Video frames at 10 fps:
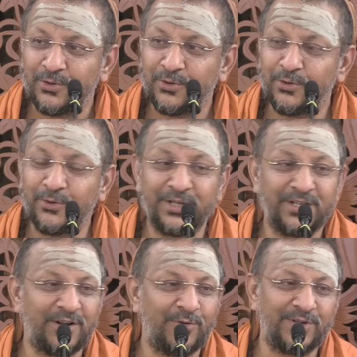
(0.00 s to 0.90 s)
going
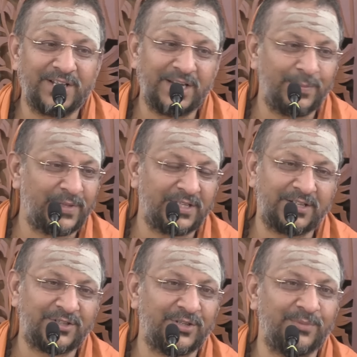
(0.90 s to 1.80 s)
round Giri
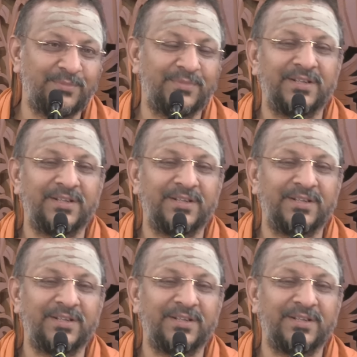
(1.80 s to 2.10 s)
Pradakshina.